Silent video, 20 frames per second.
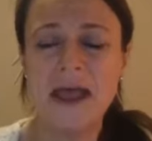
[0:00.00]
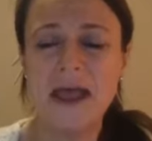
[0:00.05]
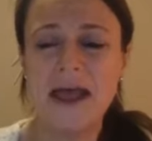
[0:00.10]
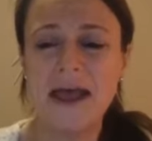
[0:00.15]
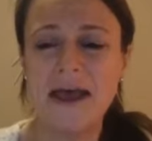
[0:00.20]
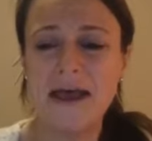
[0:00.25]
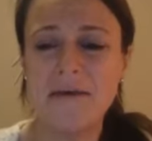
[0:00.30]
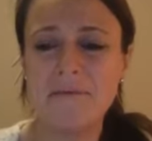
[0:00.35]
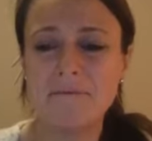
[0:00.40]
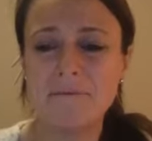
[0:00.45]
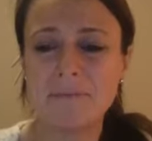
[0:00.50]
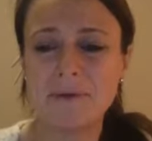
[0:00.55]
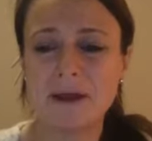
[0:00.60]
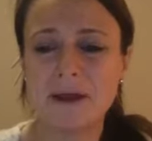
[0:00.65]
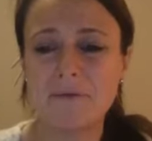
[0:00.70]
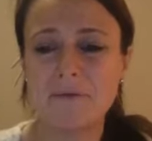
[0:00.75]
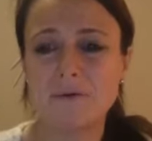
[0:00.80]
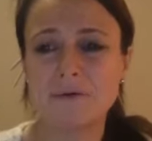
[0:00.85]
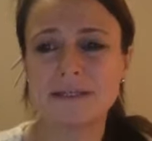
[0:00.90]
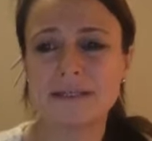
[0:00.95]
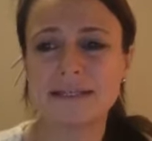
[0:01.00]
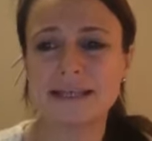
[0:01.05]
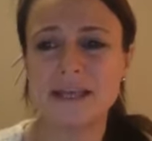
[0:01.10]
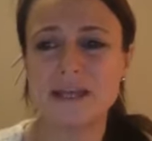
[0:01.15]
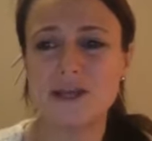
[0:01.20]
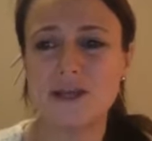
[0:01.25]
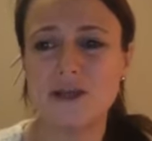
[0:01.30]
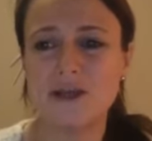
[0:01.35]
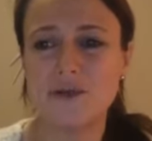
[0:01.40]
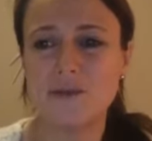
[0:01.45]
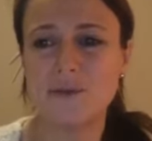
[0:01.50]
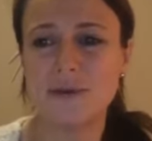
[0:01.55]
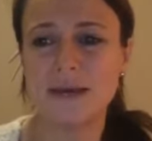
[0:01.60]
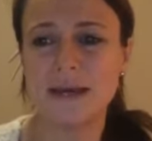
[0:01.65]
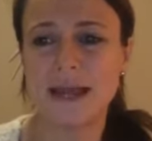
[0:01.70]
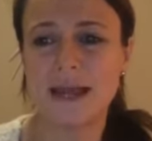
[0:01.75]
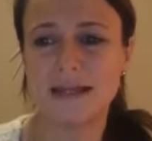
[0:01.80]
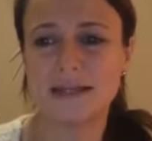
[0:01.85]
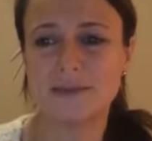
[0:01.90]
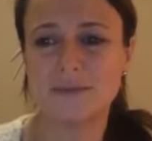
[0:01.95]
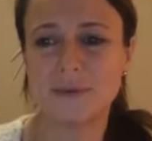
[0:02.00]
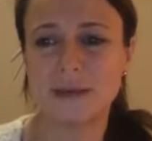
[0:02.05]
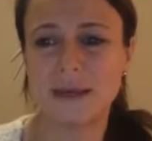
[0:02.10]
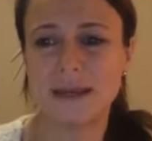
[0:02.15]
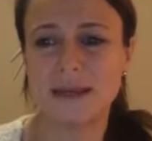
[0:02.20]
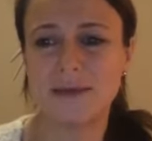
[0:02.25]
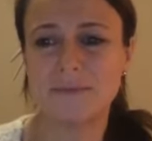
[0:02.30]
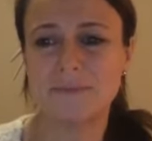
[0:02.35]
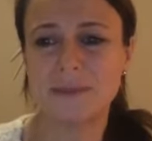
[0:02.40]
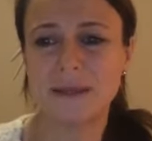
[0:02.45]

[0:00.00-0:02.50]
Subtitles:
But I will see you next week.